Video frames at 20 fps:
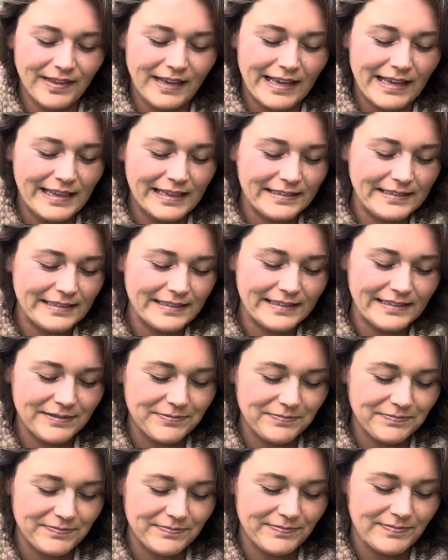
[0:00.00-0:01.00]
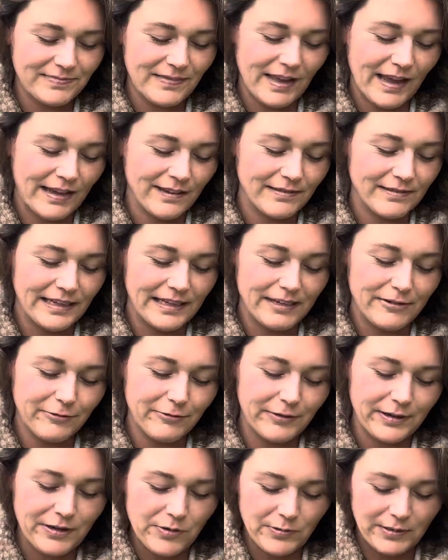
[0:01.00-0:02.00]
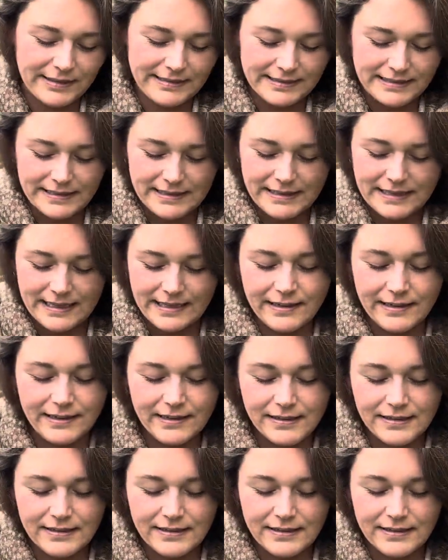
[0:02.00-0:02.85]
And yeah, and if we don't listen, then